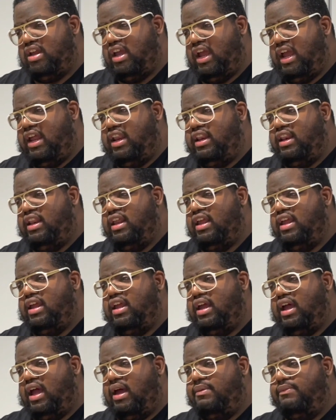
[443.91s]
And
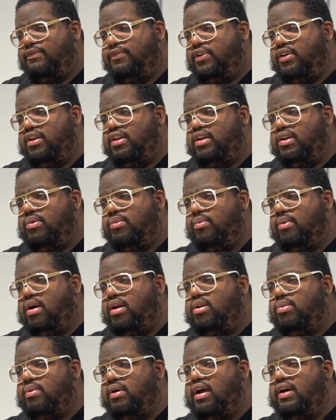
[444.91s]
I'm thinking,
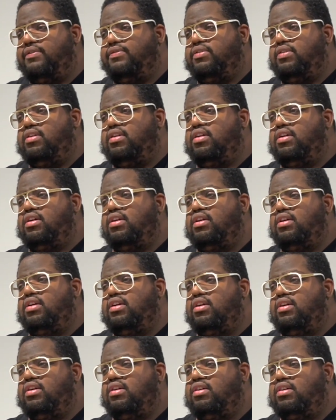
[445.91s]
why do I have to
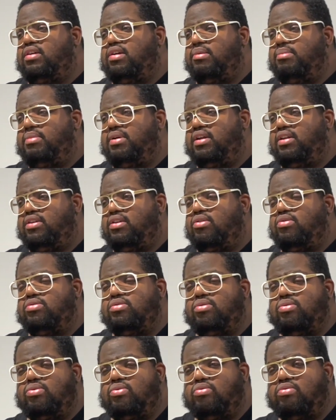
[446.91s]
commit
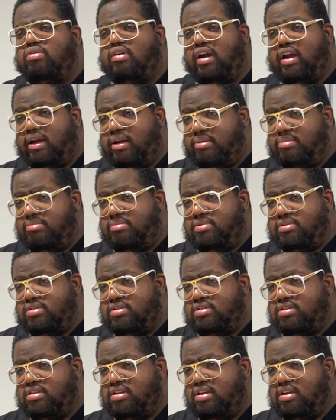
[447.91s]
those little
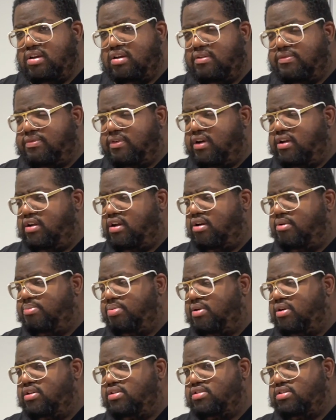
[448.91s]
crimes for a young
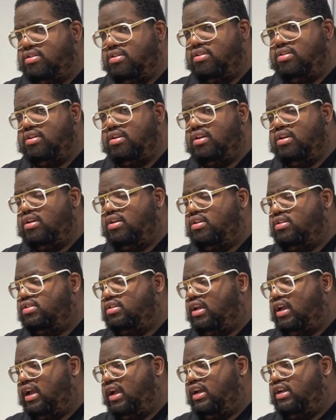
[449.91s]
person
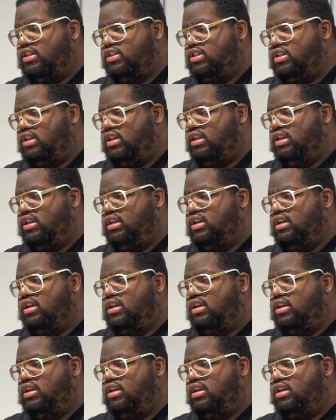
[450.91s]
to actually